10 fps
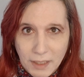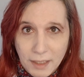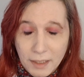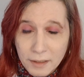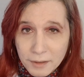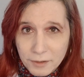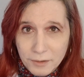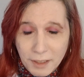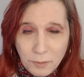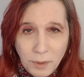Hello,
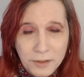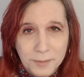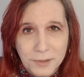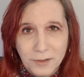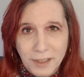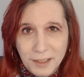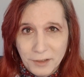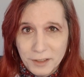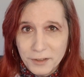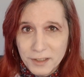and welcome to the
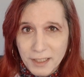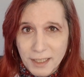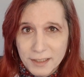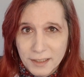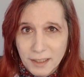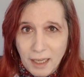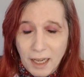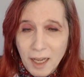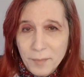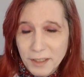Reykjavík Newsdesk.
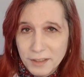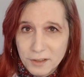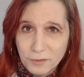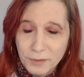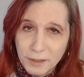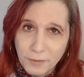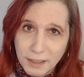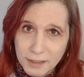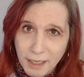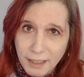I'm Andie Sophia
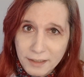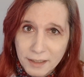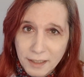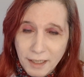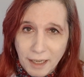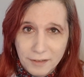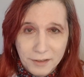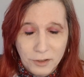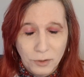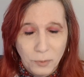Fontaine, and
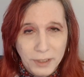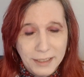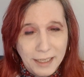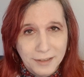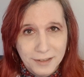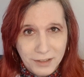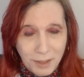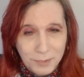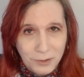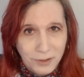these are the weekend's
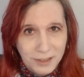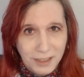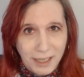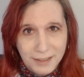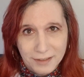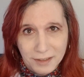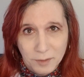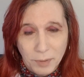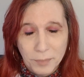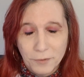top stories in Iceland.
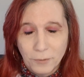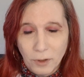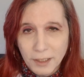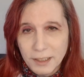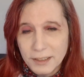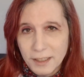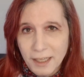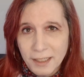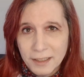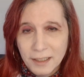But before I get into
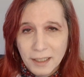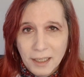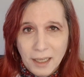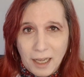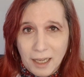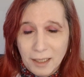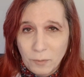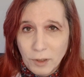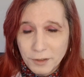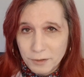that, I
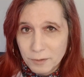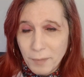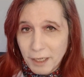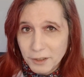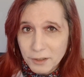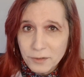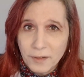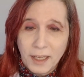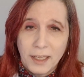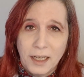want to remind you
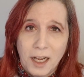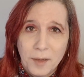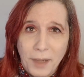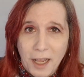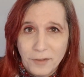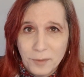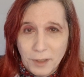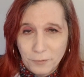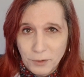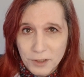that I'm having
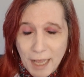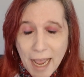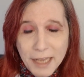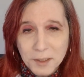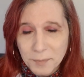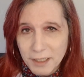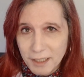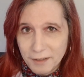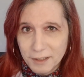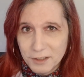my first Ask Me
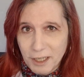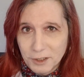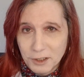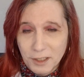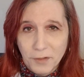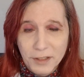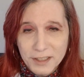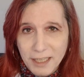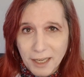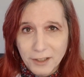Anything session this
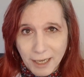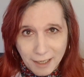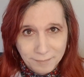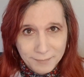Saturday.